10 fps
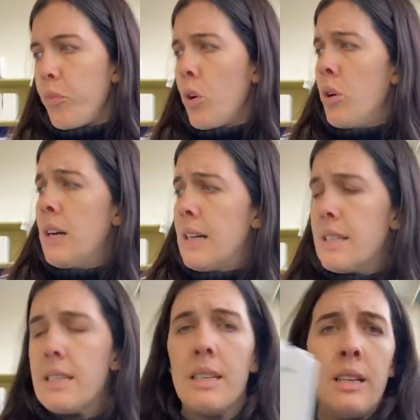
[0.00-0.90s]

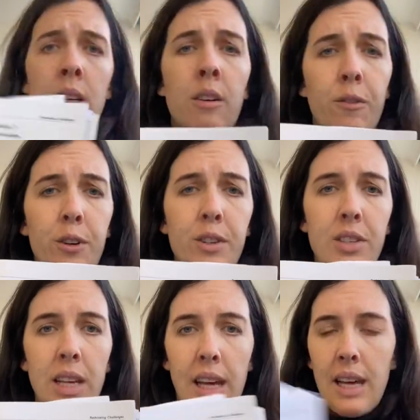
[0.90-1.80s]
Alright, first
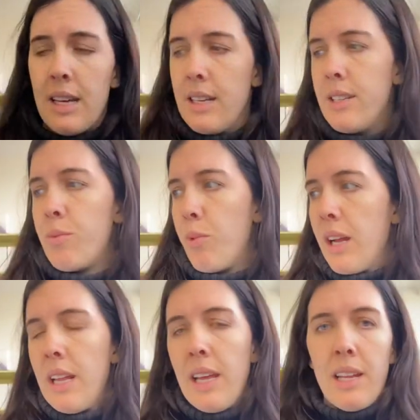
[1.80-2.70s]
thing is,
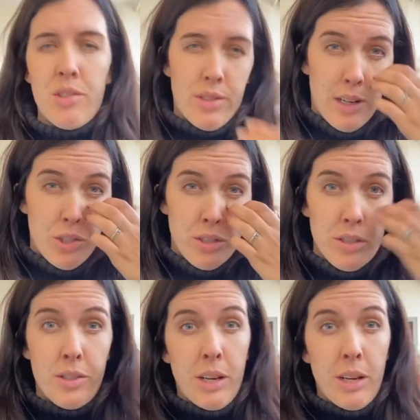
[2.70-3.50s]
read the introduction.